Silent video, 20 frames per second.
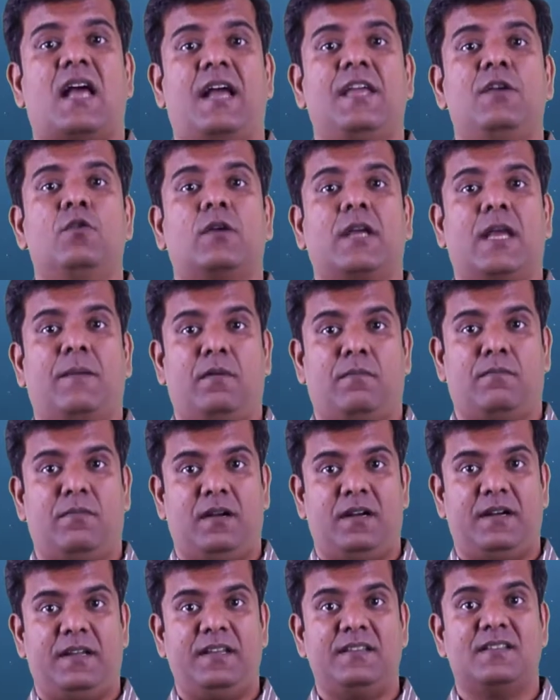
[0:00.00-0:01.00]
IO
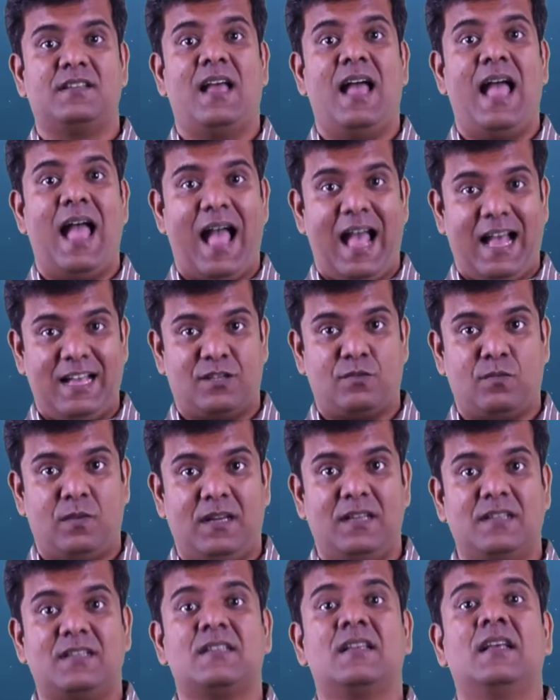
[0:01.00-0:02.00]
capabilities as well
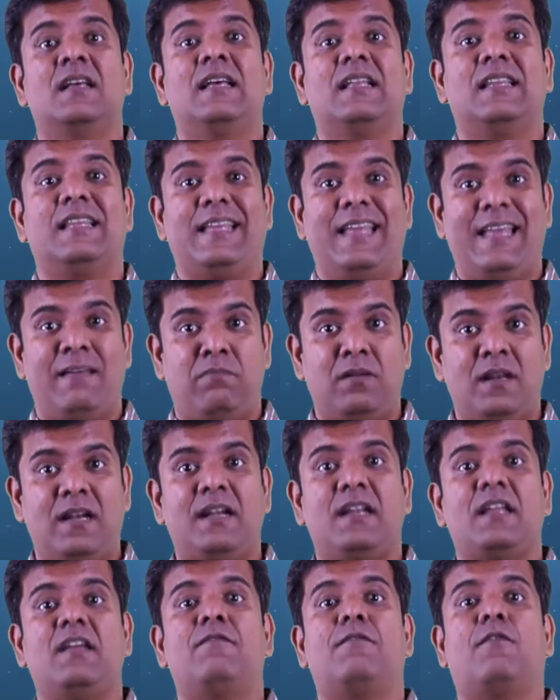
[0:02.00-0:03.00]
as the
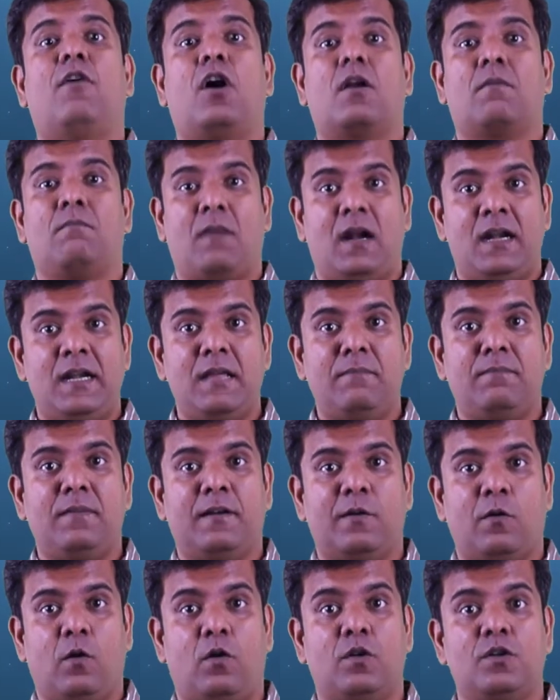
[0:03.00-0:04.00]
ability for multiple
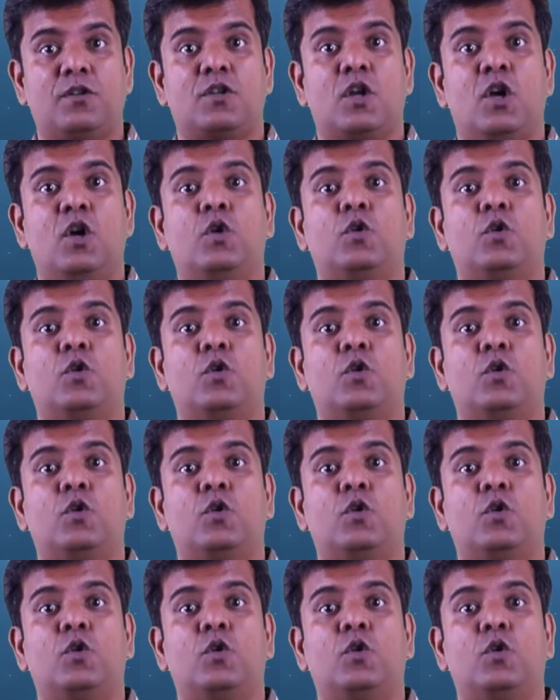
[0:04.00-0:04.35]
nodes